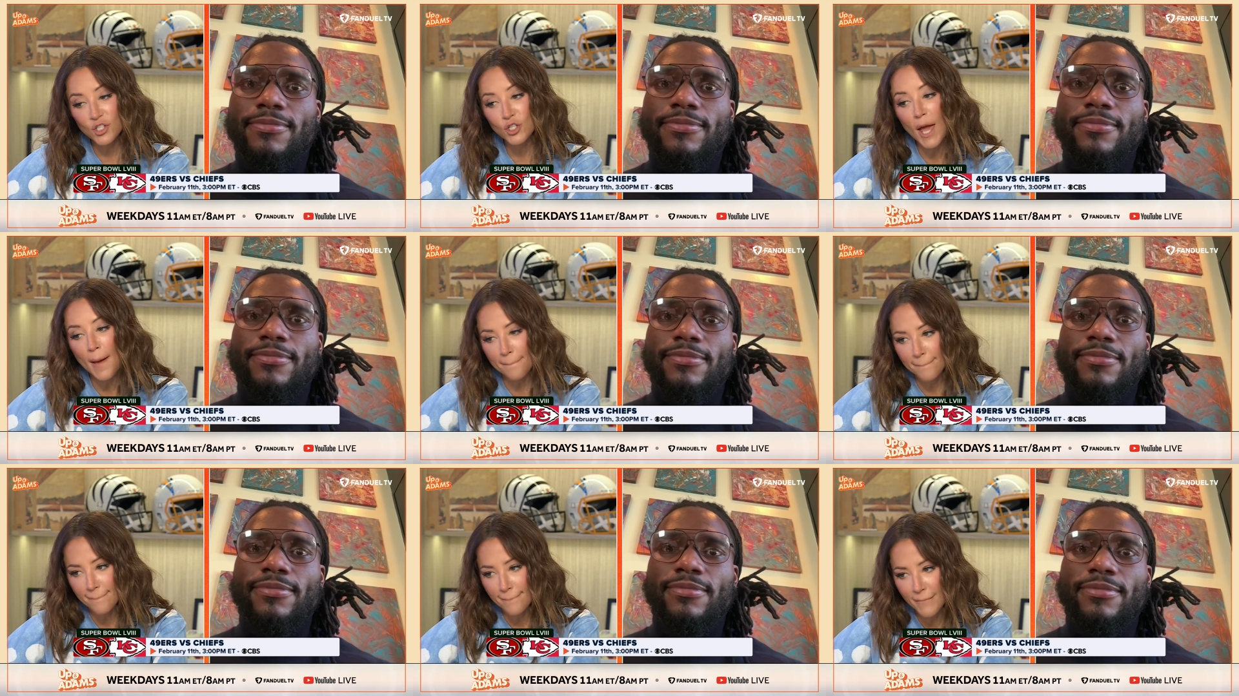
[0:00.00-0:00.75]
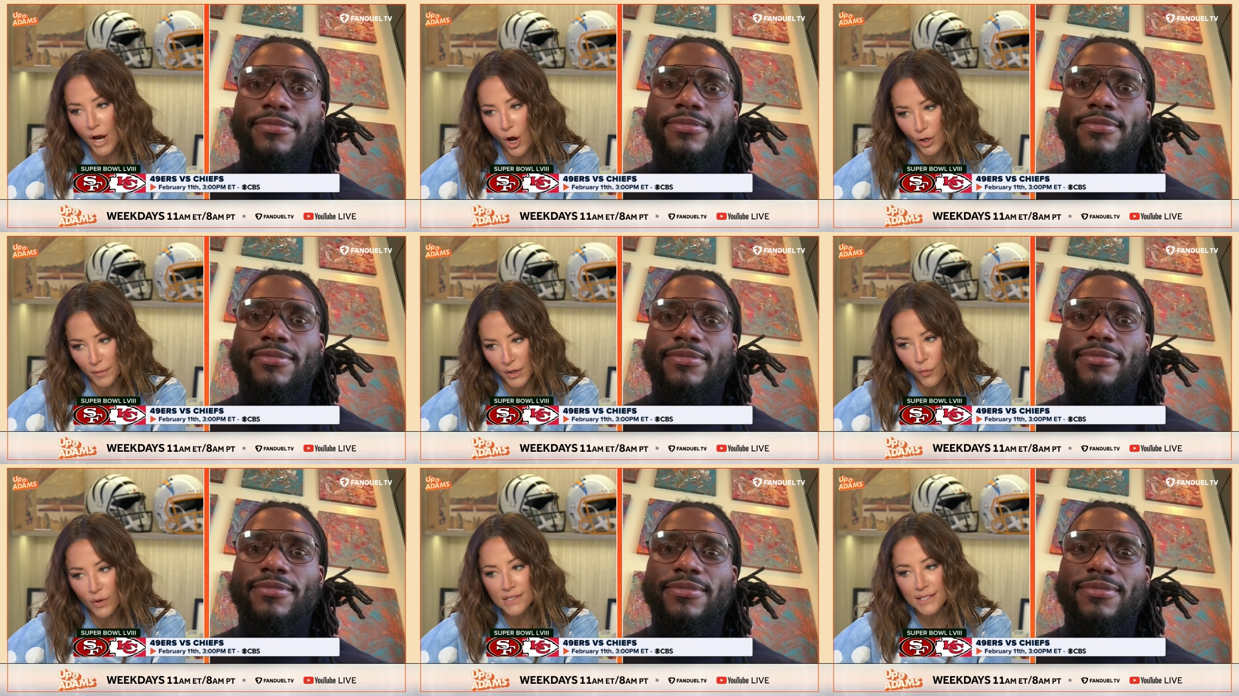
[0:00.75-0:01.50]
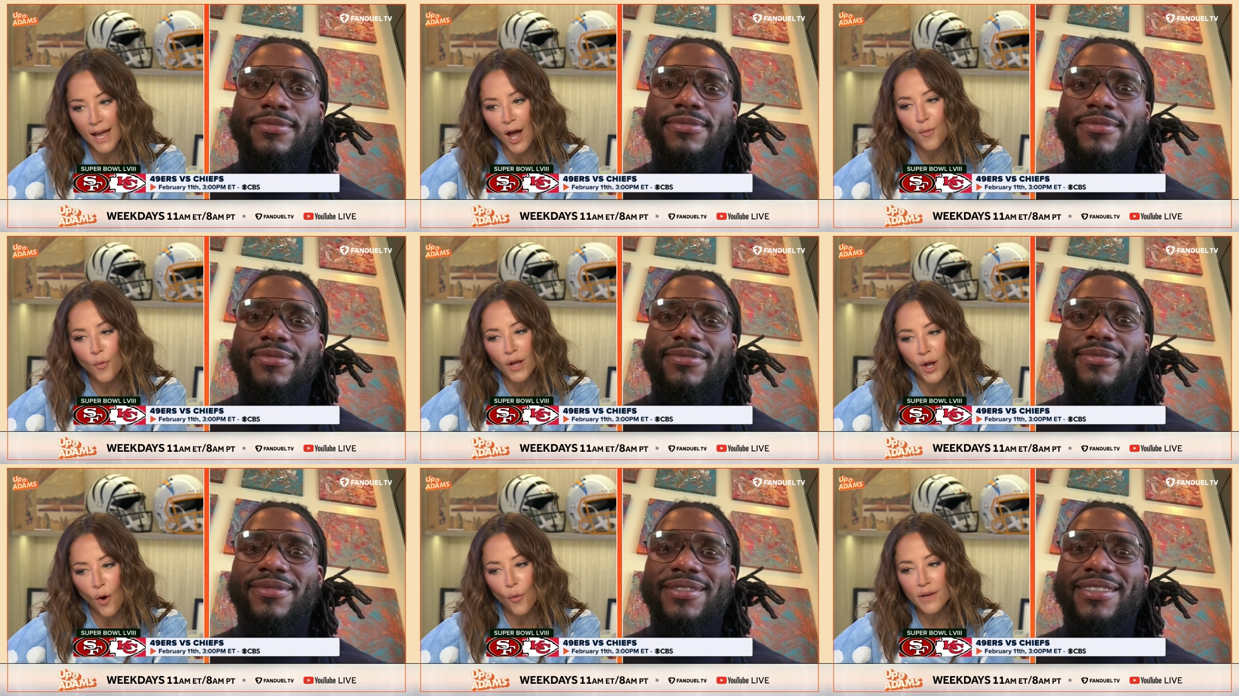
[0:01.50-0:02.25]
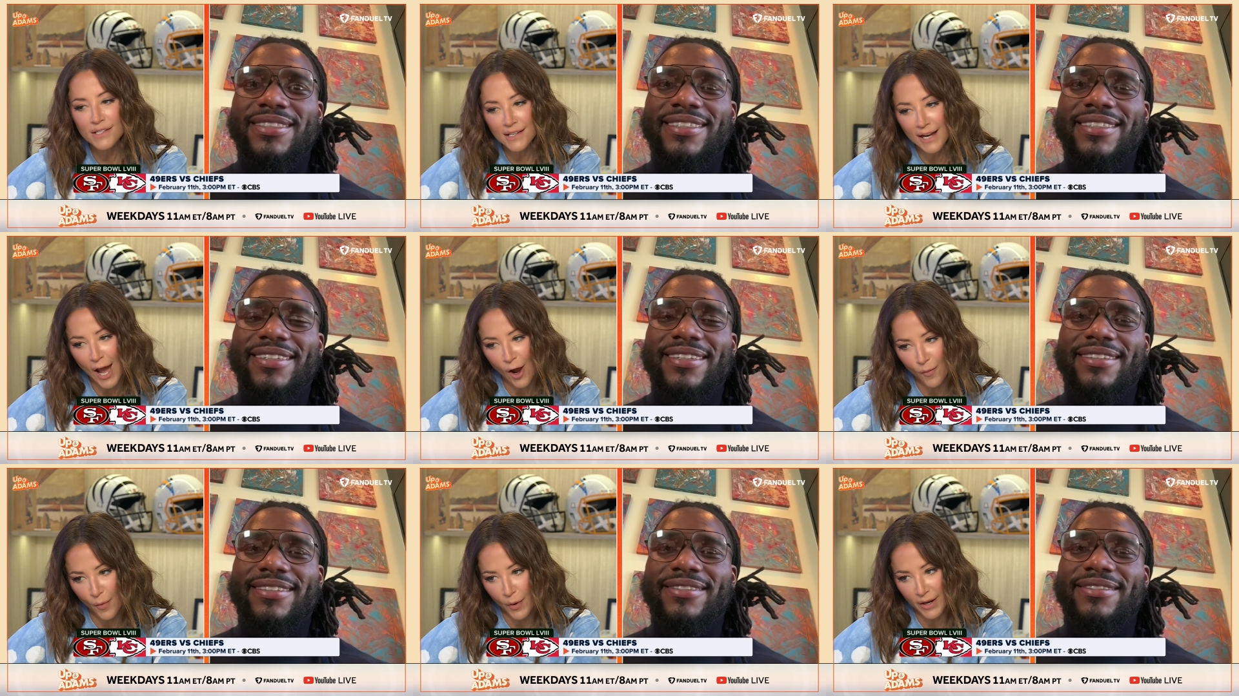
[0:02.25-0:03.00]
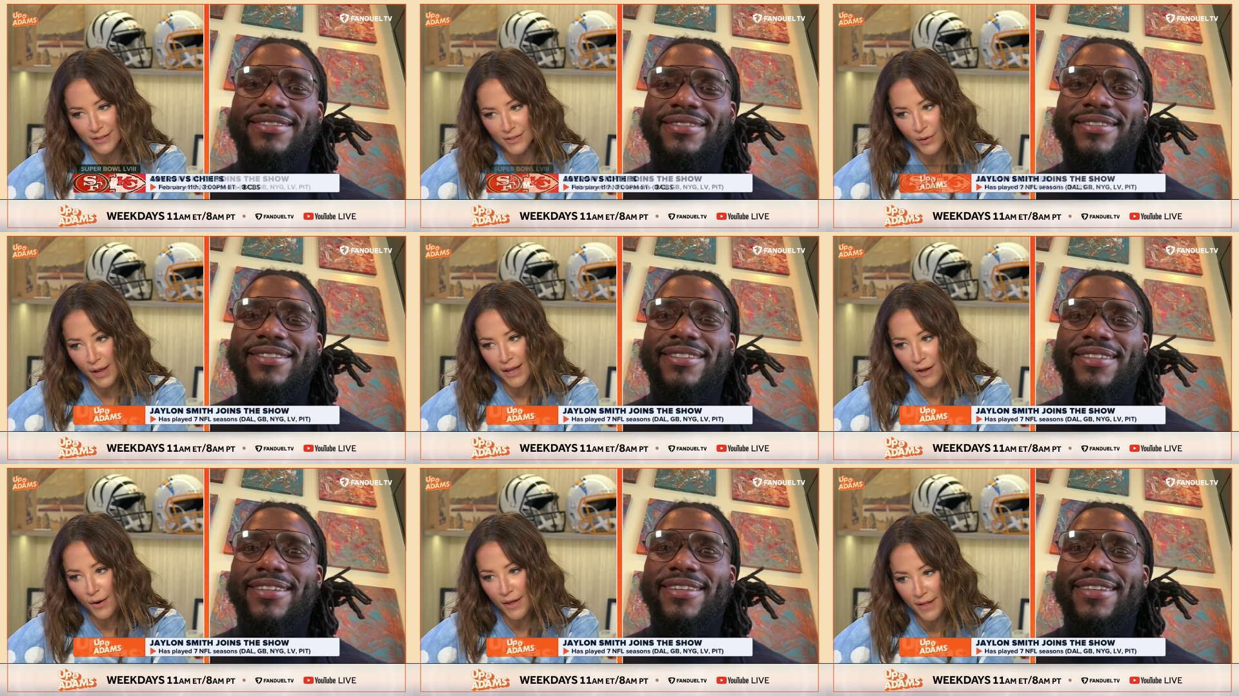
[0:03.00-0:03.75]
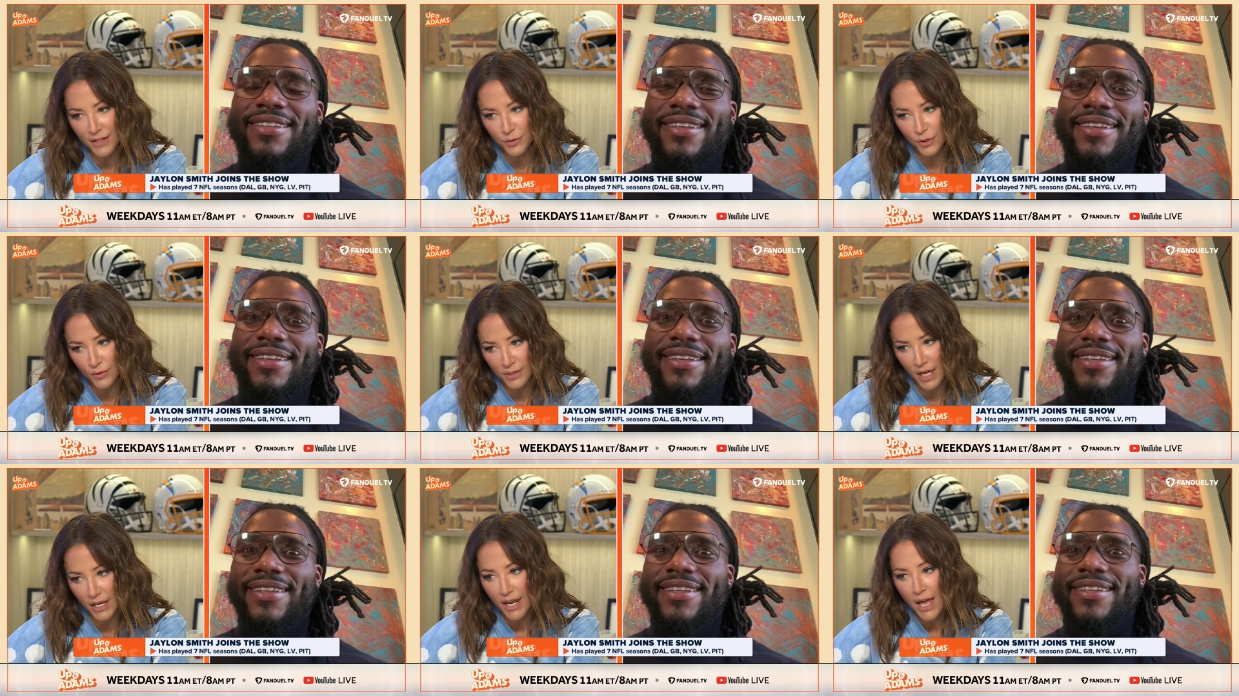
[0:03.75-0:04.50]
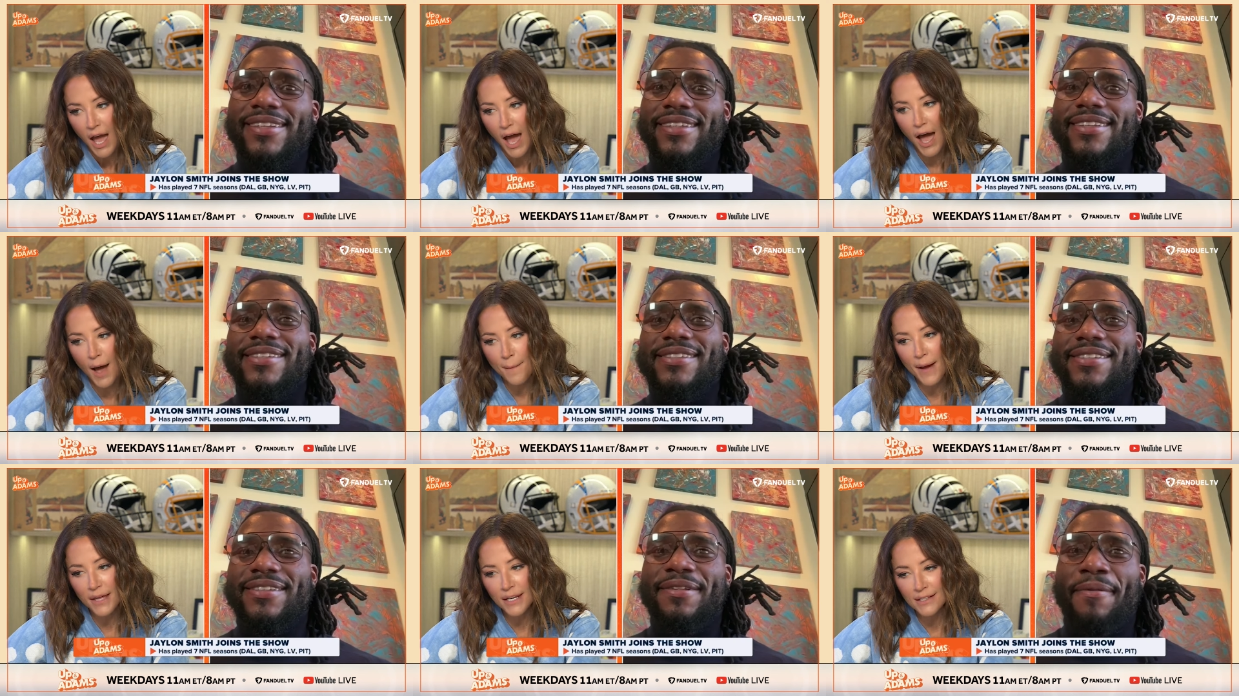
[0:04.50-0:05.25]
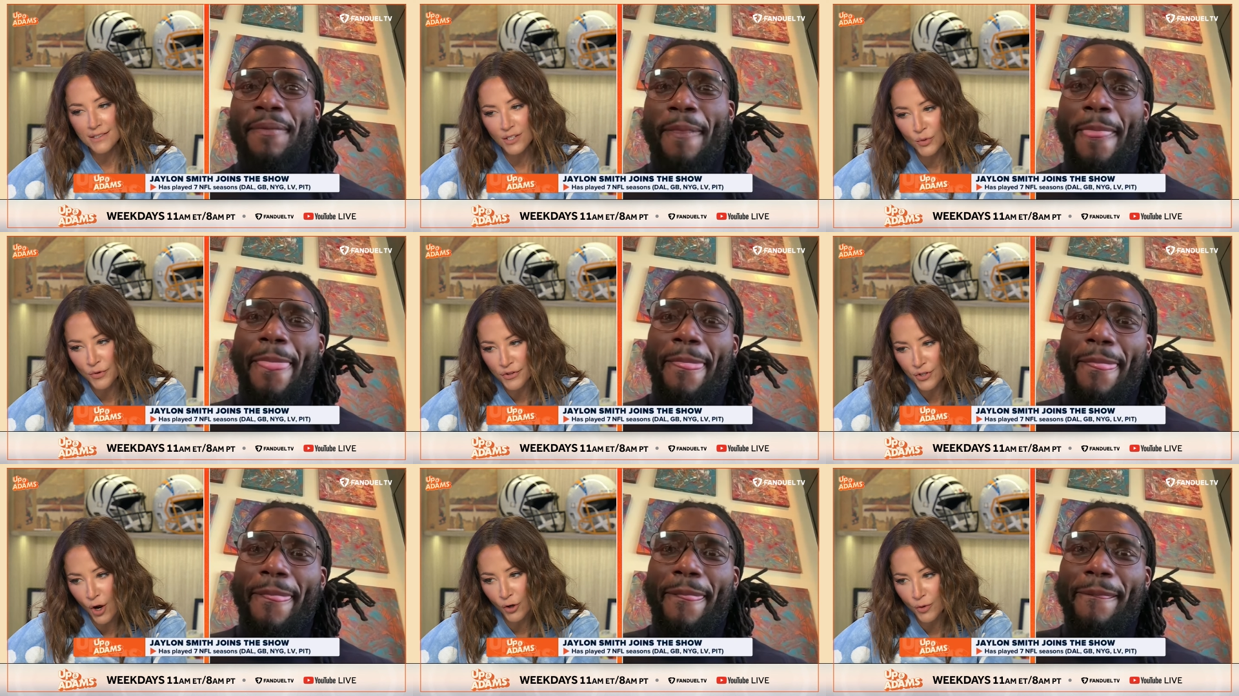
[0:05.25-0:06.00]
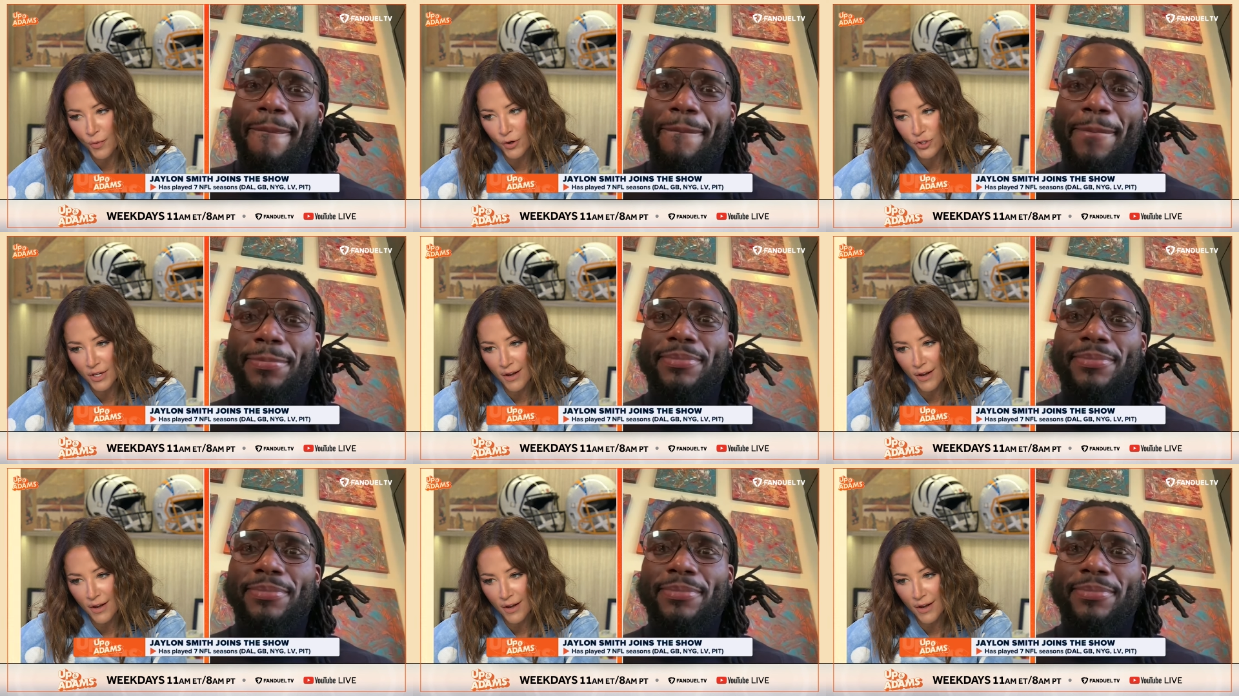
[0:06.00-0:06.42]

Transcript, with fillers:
Speaker 1: gem on me. Once a Cowboy, always a Cowboy. Okay, that's what you said. And I see with this heart emoji